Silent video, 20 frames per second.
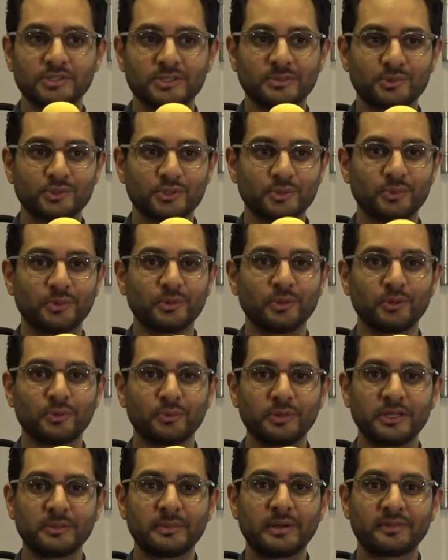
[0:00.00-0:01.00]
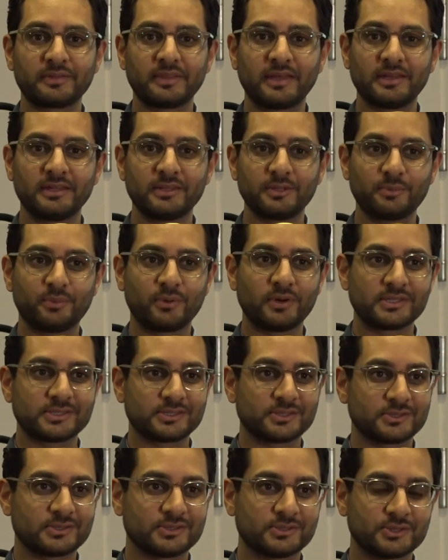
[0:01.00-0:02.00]
I'm sure we'll all read about that in the
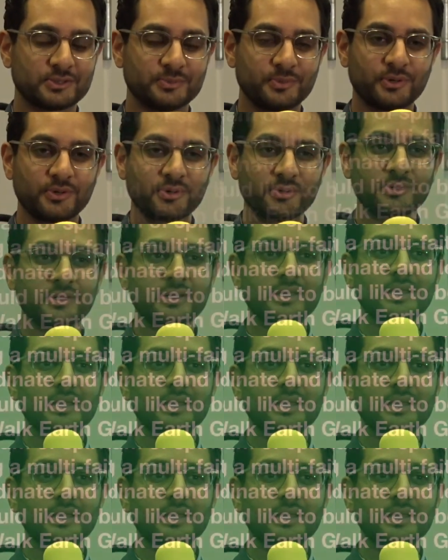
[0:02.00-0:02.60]
press tomorrow.